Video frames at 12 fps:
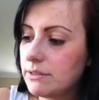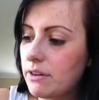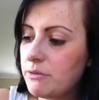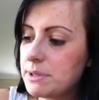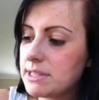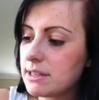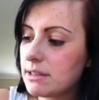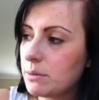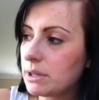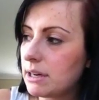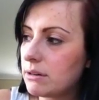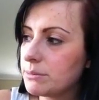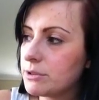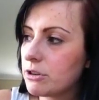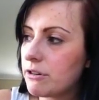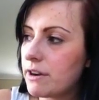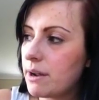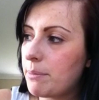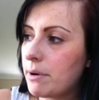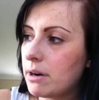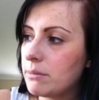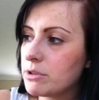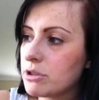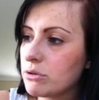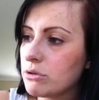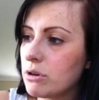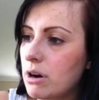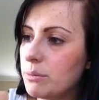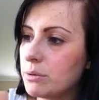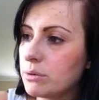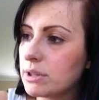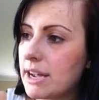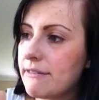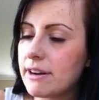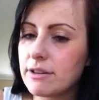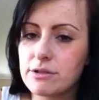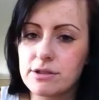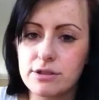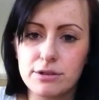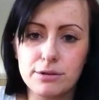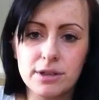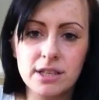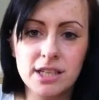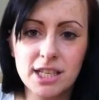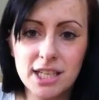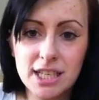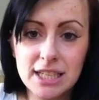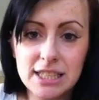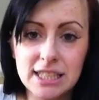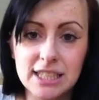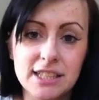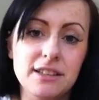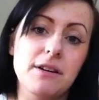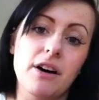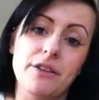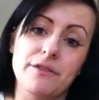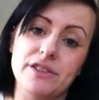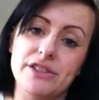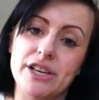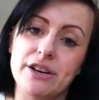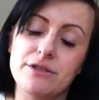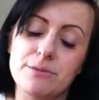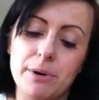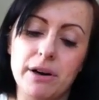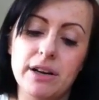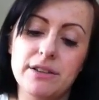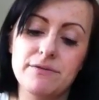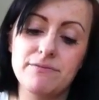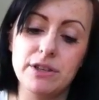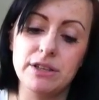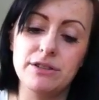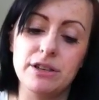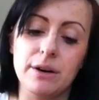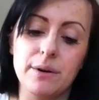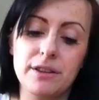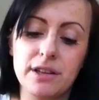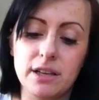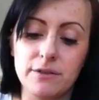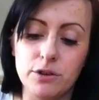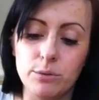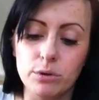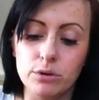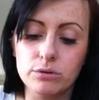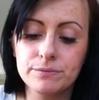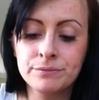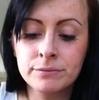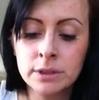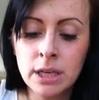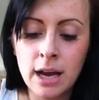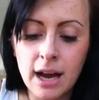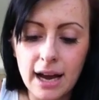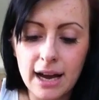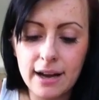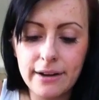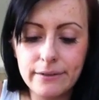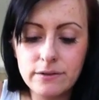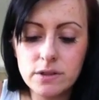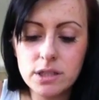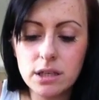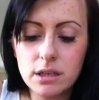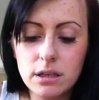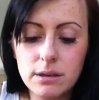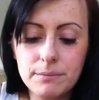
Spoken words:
If I've missed anyone out, I'm sorry, but I'm sure I will get round to it in other videos. But I think of you all, and